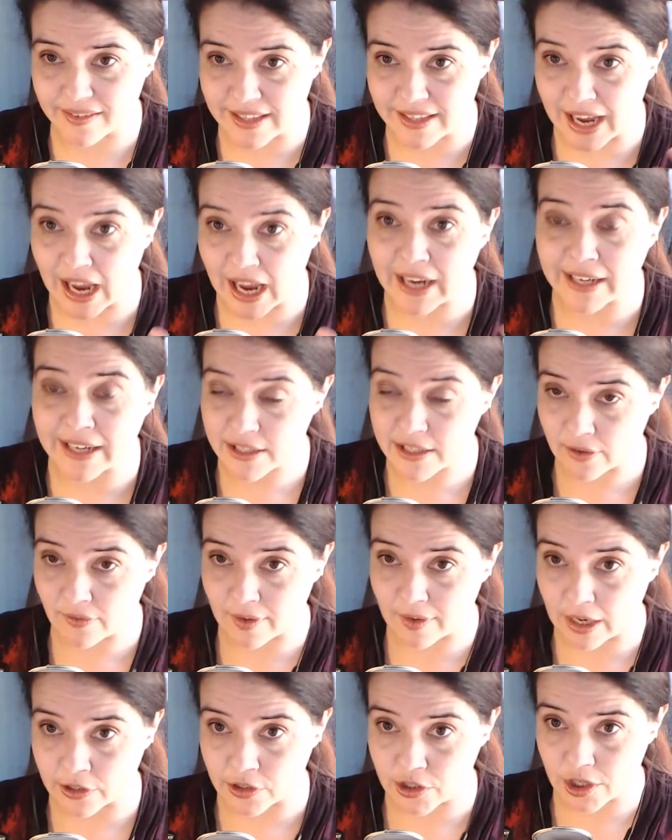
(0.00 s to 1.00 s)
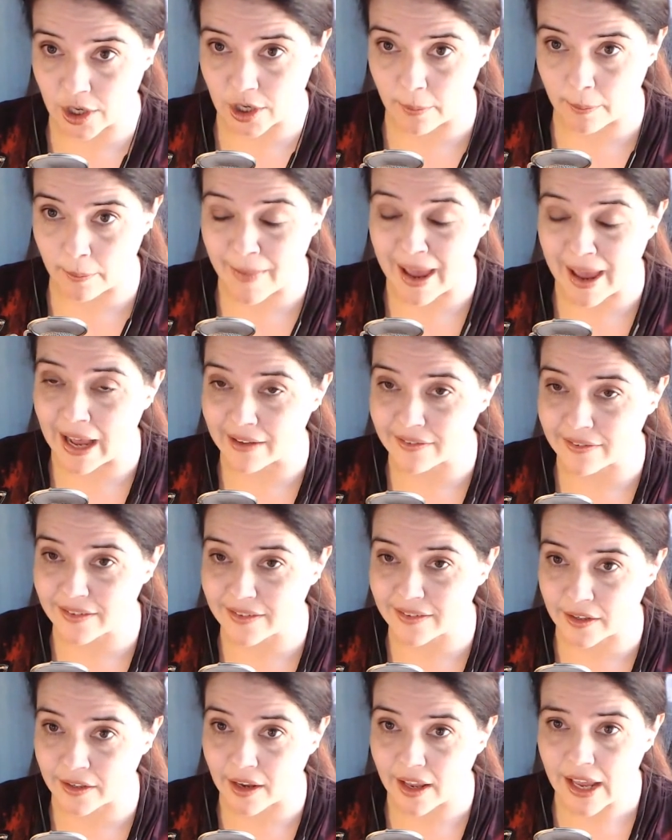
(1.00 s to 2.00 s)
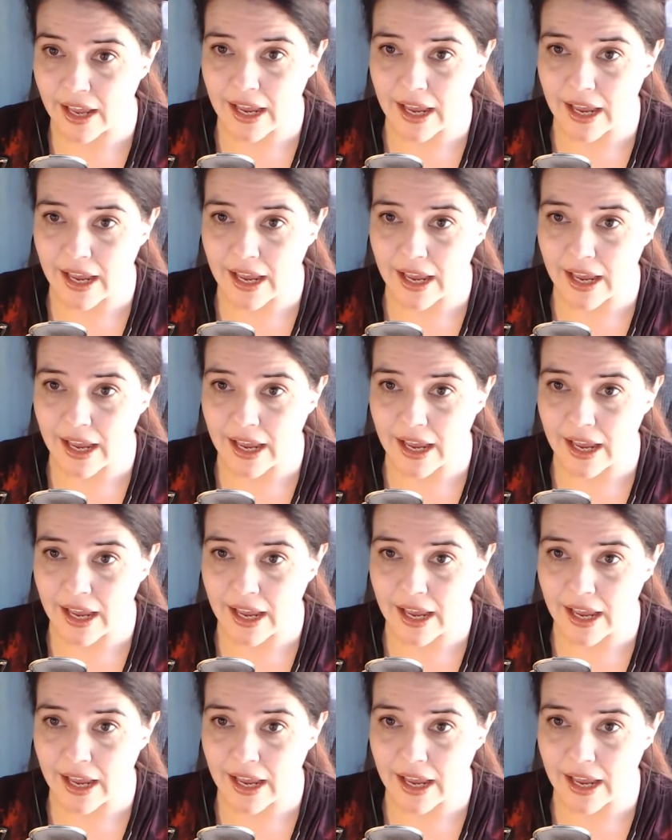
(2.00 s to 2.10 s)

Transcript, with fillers: the idea of an unsharp mask and